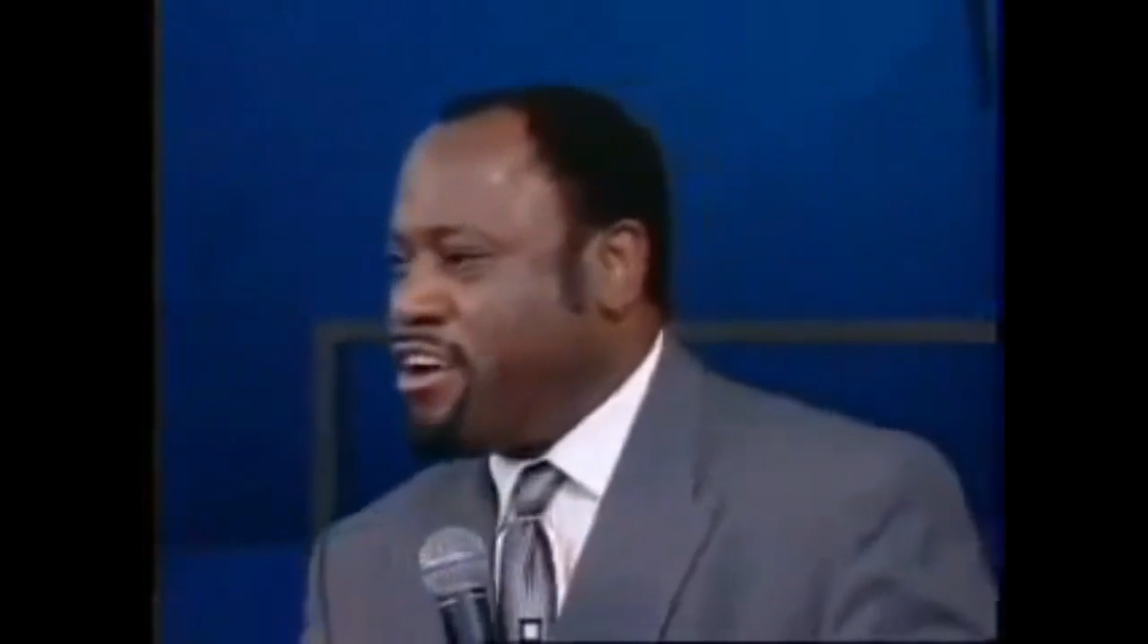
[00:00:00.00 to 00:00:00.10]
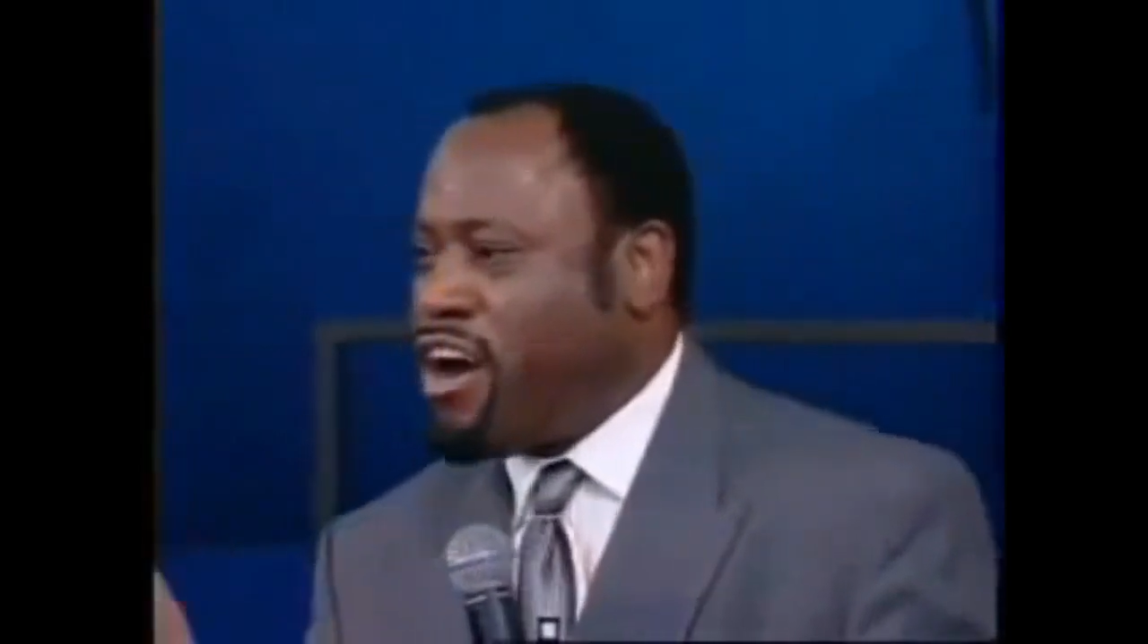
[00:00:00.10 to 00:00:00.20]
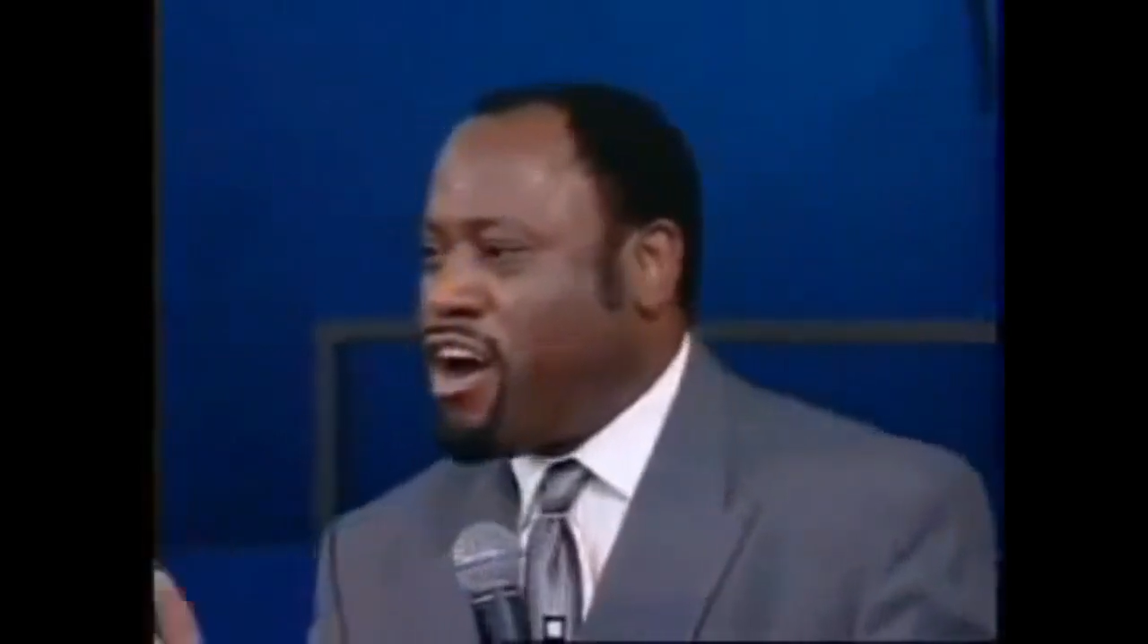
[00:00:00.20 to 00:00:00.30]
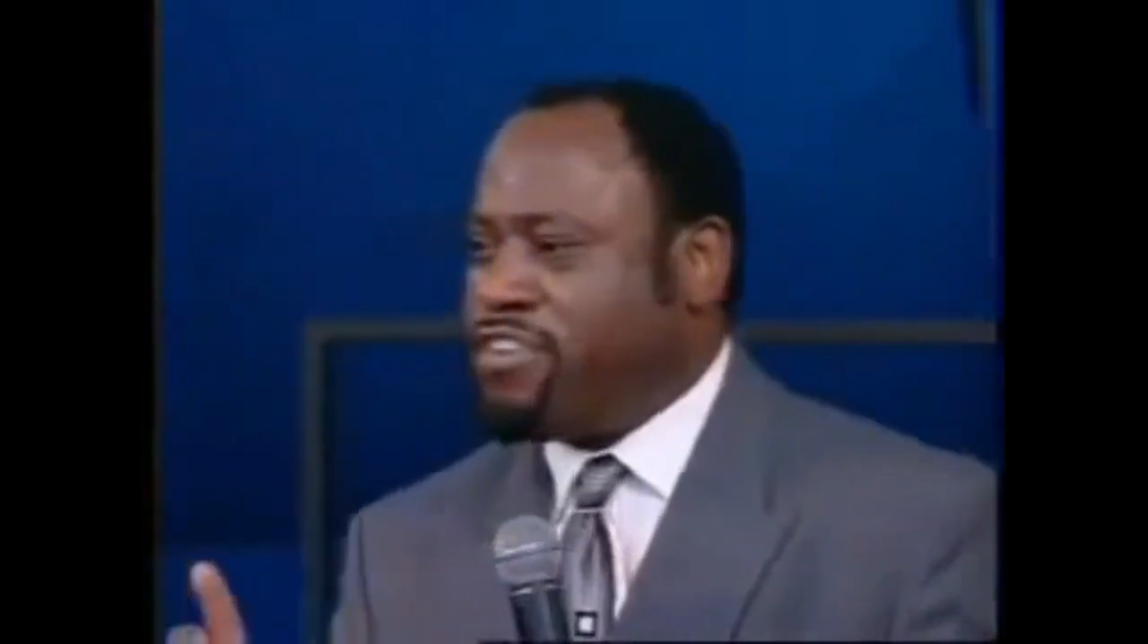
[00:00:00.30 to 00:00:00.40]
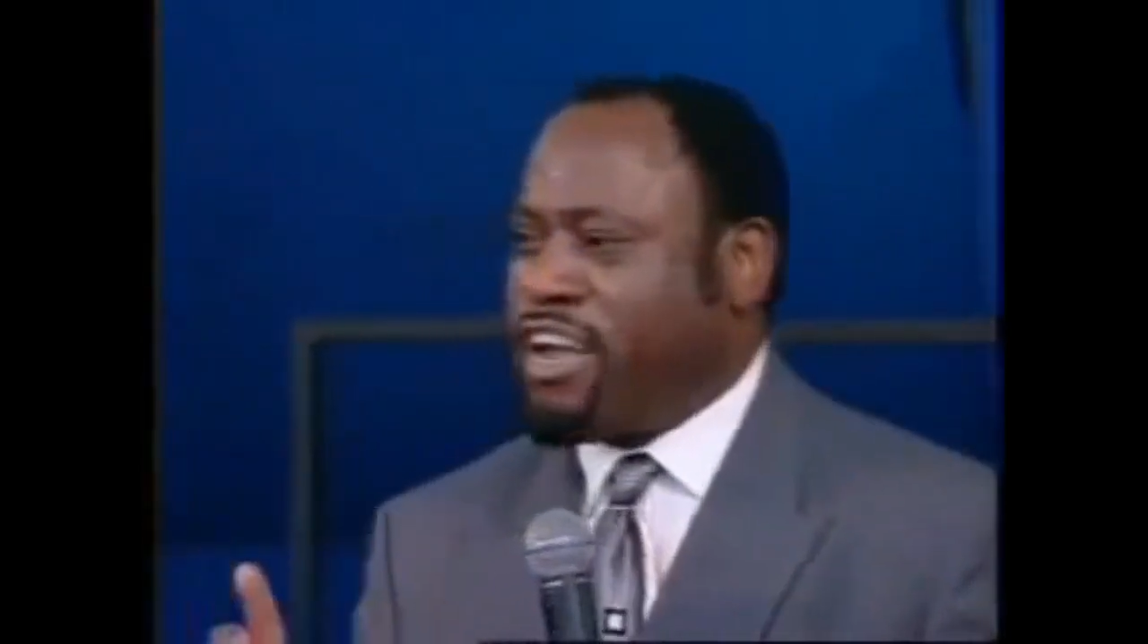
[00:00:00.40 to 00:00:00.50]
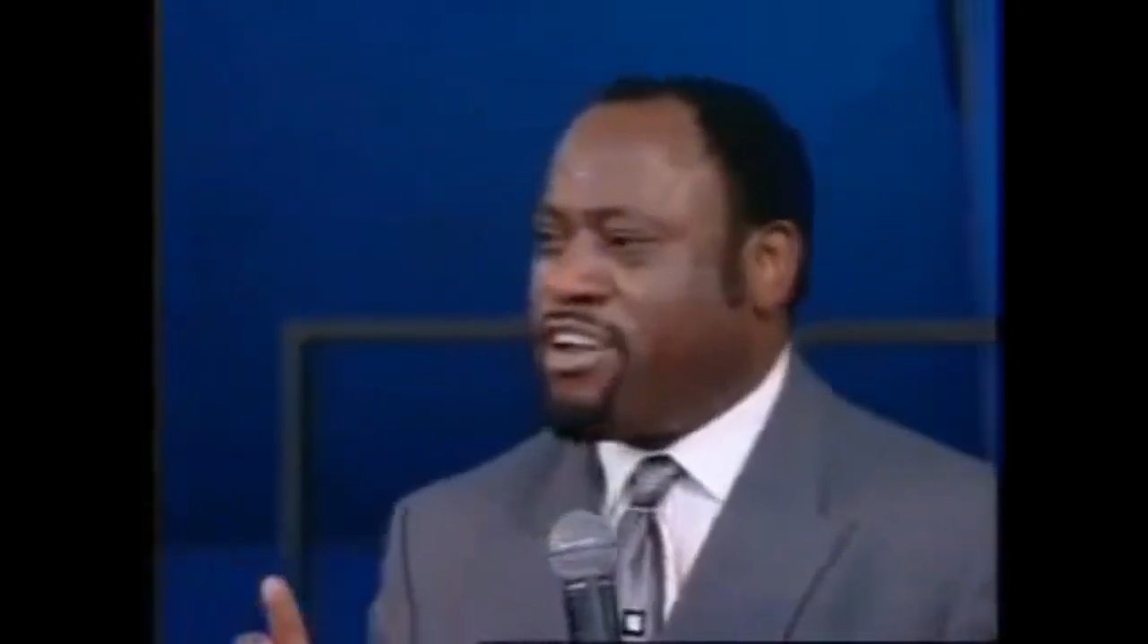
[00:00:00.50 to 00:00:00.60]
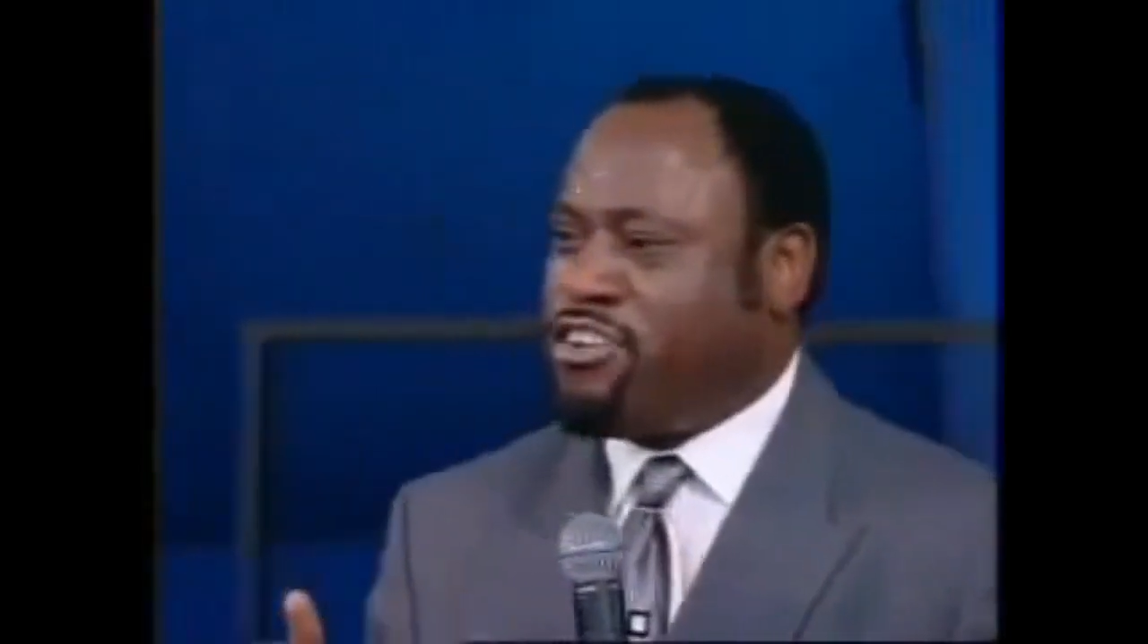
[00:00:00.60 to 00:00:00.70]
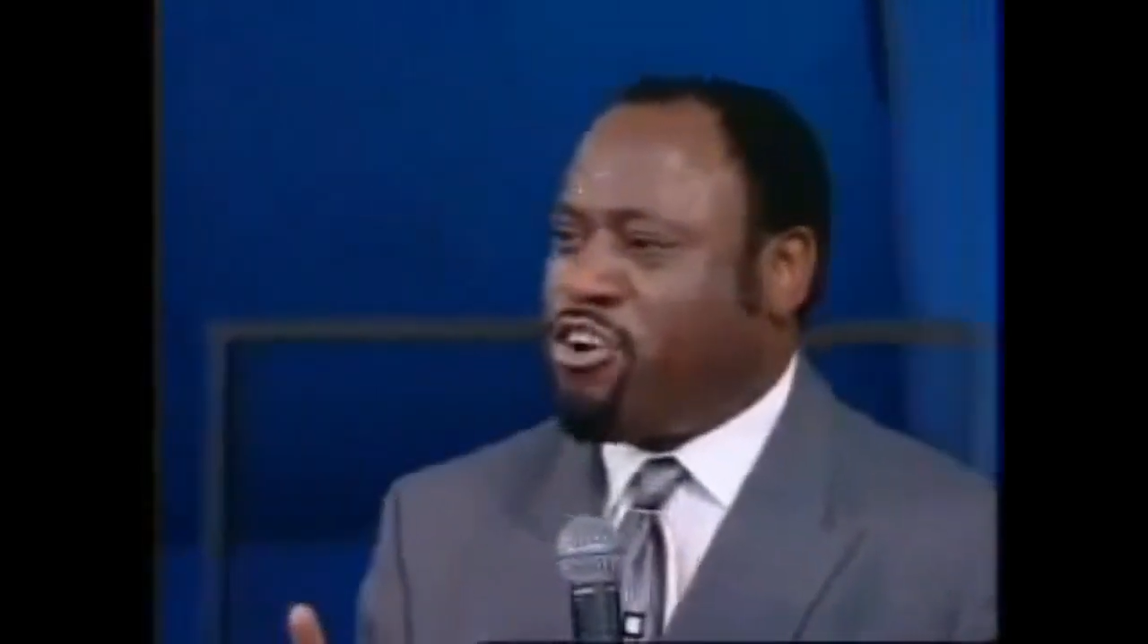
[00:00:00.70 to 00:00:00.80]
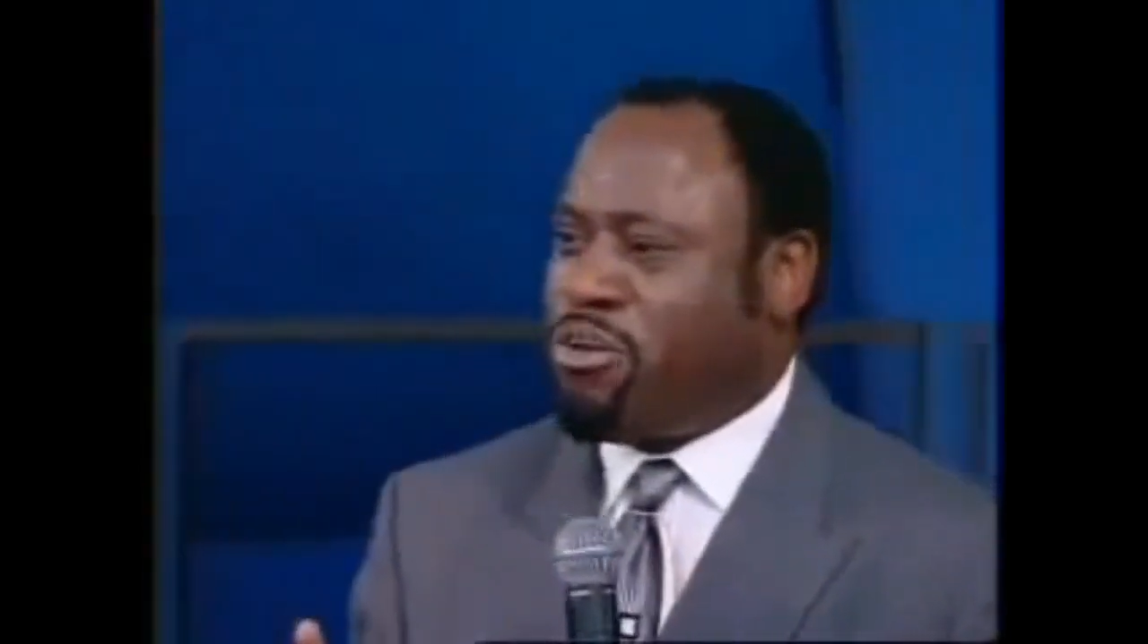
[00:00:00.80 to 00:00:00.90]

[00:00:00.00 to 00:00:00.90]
God secondly